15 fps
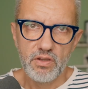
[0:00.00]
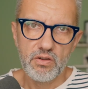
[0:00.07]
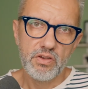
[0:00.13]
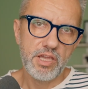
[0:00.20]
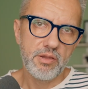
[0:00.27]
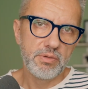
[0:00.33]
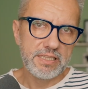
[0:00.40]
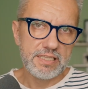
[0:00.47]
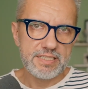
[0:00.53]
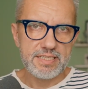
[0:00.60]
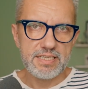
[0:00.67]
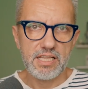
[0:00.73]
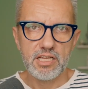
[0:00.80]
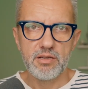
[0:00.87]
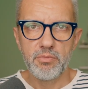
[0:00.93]
Okay, but let's
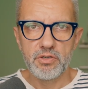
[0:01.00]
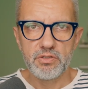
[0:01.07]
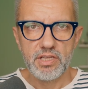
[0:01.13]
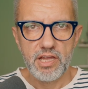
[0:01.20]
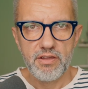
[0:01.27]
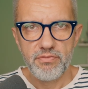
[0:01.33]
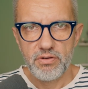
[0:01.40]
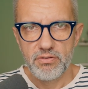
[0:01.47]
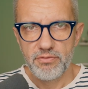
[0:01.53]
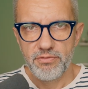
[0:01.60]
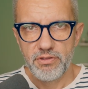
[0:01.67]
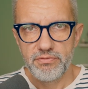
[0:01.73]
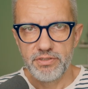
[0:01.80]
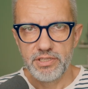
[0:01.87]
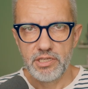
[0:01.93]
talk about iPhone
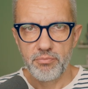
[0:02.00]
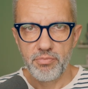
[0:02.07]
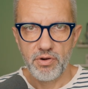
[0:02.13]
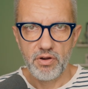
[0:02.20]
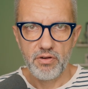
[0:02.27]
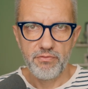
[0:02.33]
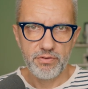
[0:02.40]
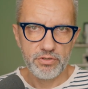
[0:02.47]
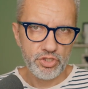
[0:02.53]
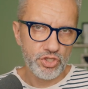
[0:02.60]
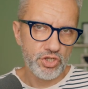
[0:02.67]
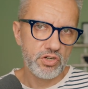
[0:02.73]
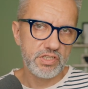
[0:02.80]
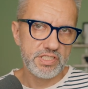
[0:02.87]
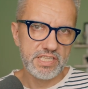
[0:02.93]
15 Pro. For
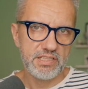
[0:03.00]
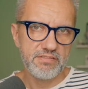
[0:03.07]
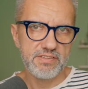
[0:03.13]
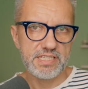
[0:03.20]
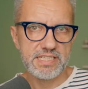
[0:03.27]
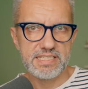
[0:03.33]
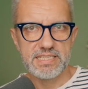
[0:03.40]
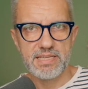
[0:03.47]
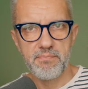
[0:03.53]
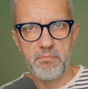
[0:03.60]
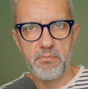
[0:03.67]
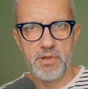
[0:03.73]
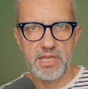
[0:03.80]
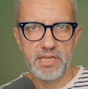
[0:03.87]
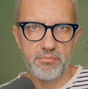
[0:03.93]
sure, that was the
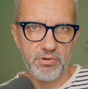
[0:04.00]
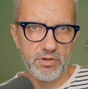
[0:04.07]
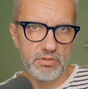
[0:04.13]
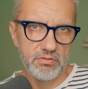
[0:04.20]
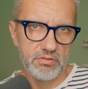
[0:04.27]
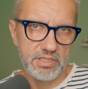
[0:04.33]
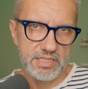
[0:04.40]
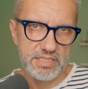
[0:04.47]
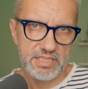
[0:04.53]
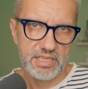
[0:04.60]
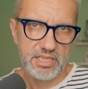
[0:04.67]
main product in the